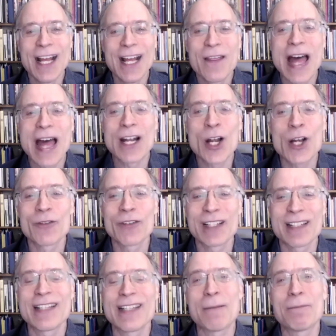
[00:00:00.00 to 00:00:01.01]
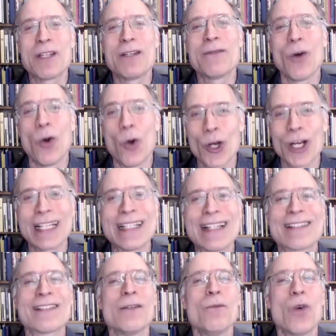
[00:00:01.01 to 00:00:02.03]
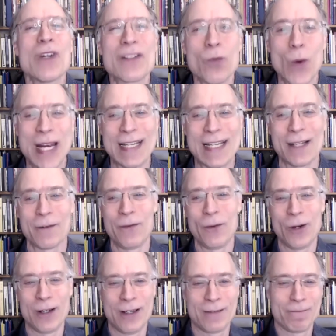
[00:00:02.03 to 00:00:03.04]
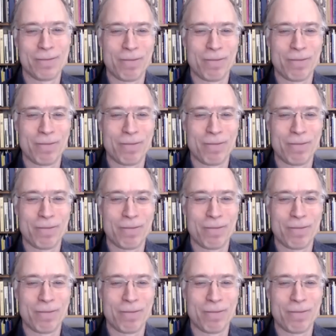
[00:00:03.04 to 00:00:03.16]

that her receptive organism was waiting for.